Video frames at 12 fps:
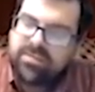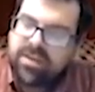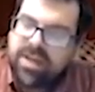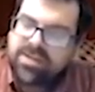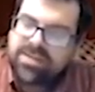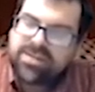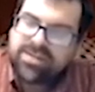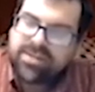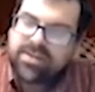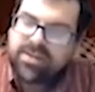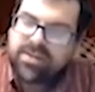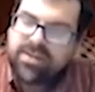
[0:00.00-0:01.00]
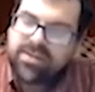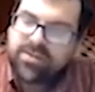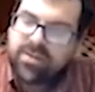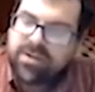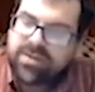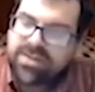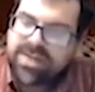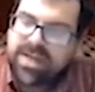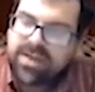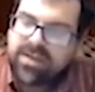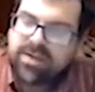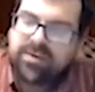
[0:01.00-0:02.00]
plus square the
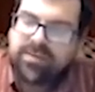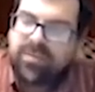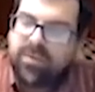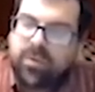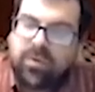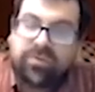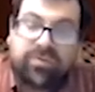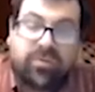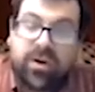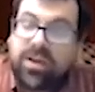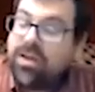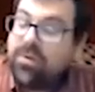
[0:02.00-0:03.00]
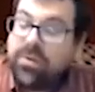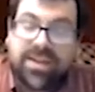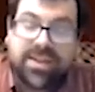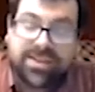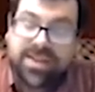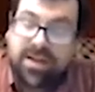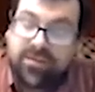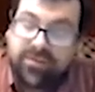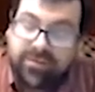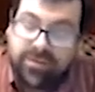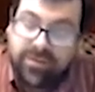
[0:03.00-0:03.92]
second, or FOIL it with itself.